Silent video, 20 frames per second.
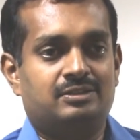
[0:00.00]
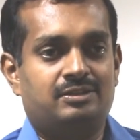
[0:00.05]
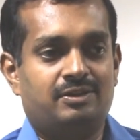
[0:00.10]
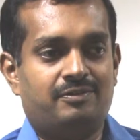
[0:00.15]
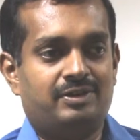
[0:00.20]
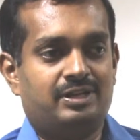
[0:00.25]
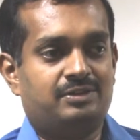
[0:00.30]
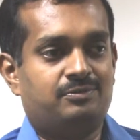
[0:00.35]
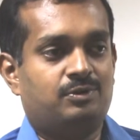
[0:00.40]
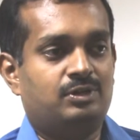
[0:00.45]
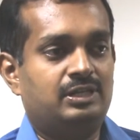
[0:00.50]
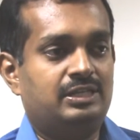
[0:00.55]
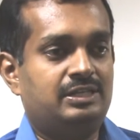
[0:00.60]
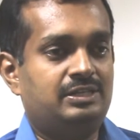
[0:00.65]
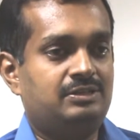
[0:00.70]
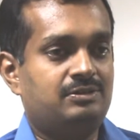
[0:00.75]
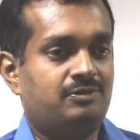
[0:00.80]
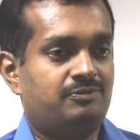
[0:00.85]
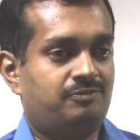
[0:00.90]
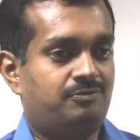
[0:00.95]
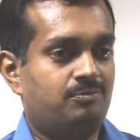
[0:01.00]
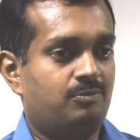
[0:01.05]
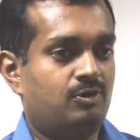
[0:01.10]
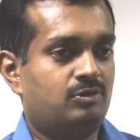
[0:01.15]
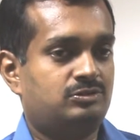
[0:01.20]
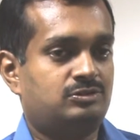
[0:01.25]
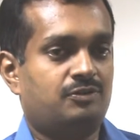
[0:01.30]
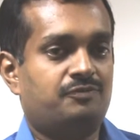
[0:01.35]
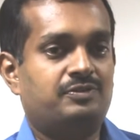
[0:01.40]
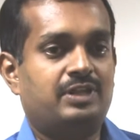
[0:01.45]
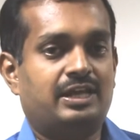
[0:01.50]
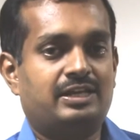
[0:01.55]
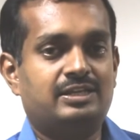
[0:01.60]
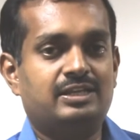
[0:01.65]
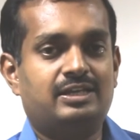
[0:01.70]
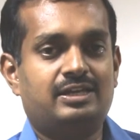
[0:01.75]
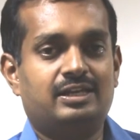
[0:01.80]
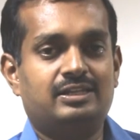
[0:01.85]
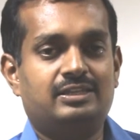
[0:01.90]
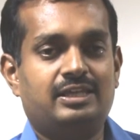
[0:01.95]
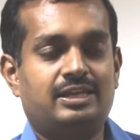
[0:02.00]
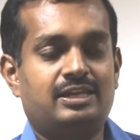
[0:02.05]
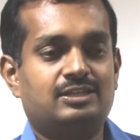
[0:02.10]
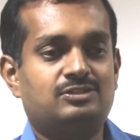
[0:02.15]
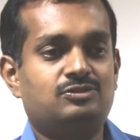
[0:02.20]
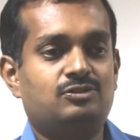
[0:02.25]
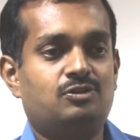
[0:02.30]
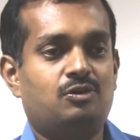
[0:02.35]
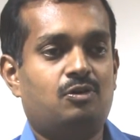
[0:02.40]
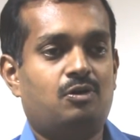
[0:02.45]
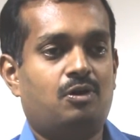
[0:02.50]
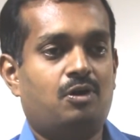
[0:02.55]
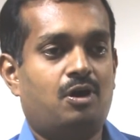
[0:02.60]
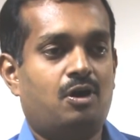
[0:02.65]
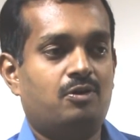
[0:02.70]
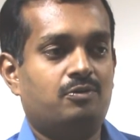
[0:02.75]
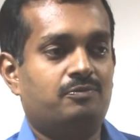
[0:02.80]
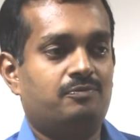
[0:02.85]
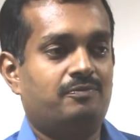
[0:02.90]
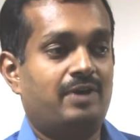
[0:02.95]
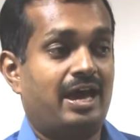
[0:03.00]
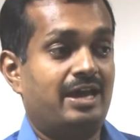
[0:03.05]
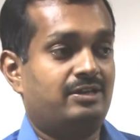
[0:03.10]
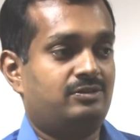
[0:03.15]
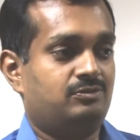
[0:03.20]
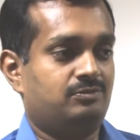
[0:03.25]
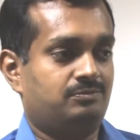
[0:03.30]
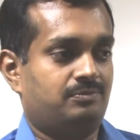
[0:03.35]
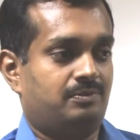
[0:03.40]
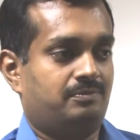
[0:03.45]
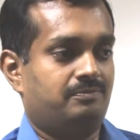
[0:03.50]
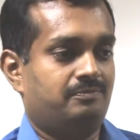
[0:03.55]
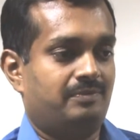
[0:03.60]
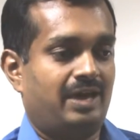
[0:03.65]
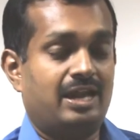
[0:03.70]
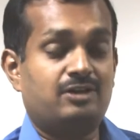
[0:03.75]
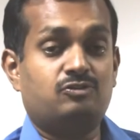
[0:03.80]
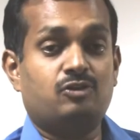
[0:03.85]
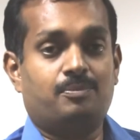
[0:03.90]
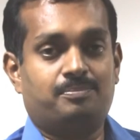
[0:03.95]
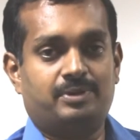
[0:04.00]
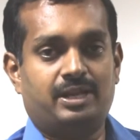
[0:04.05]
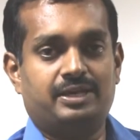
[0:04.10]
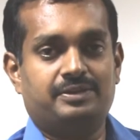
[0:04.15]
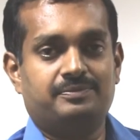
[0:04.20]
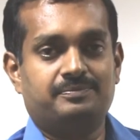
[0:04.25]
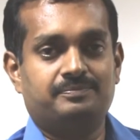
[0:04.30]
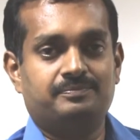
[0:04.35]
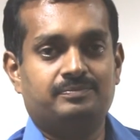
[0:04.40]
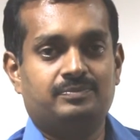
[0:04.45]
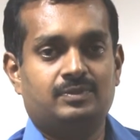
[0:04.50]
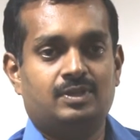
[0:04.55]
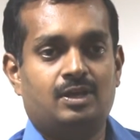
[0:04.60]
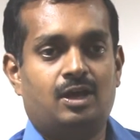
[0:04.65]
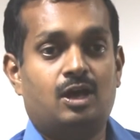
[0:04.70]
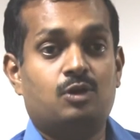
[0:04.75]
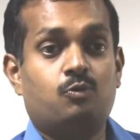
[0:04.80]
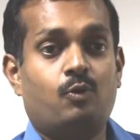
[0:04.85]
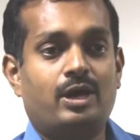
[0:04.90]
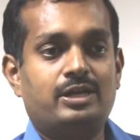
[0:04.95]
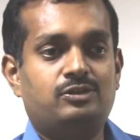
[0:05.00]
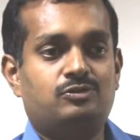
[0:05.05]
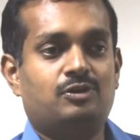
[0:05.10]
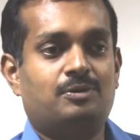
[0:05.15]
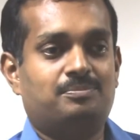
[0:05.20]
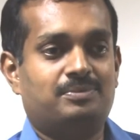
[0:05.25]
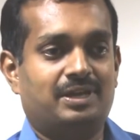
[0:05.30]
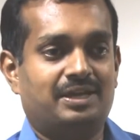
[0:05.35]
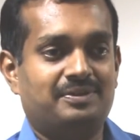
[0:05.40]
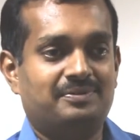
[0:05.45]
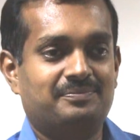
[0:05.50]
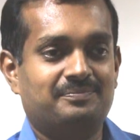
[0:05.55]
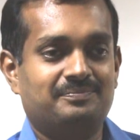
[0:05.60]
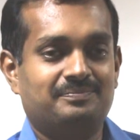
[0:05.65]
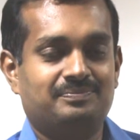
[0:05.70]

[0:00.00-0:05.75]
they were only of most of technical, they doesn't know how where to apply or why to apply.